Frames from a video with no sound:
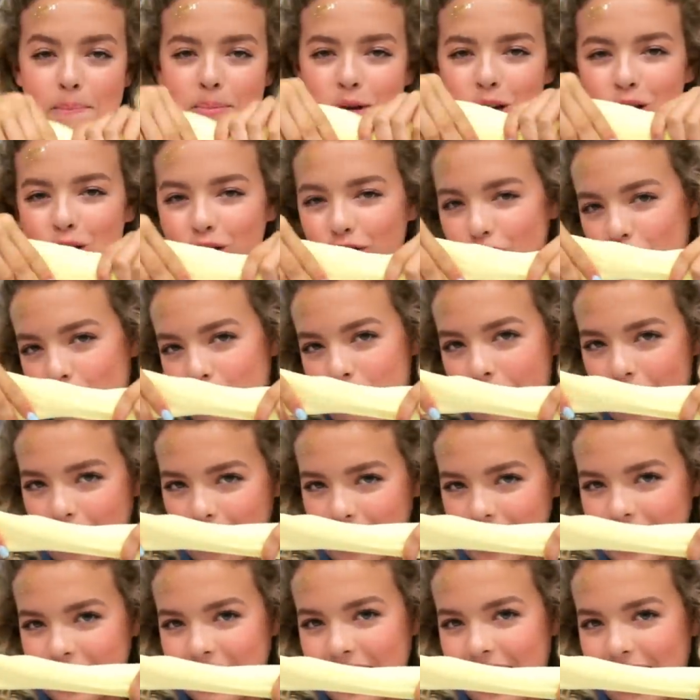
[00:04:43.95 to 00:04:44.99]
Beautiful
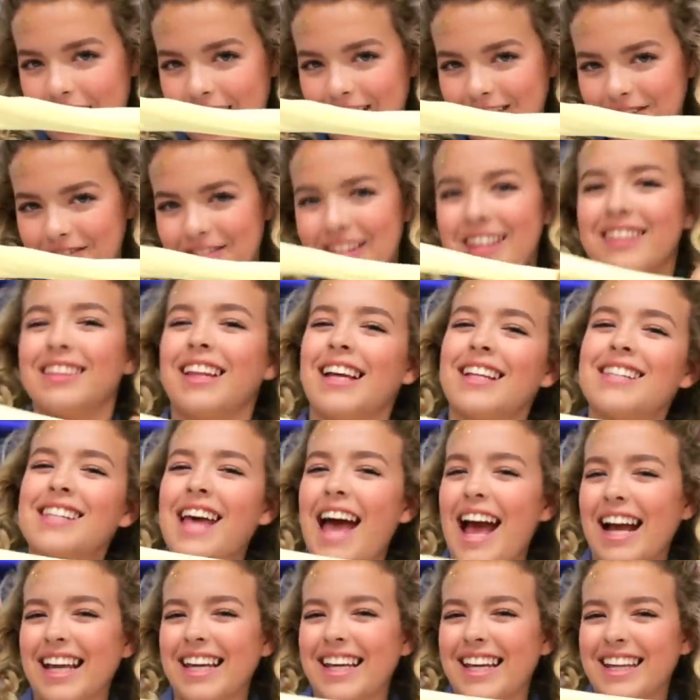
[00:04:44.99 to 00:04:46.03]
butter slime. Let's
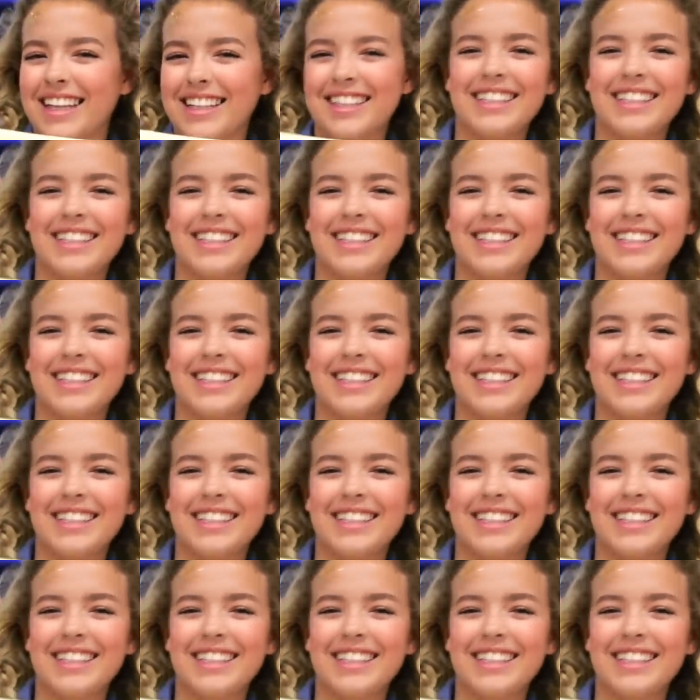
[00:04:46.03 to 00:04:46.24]
hack it.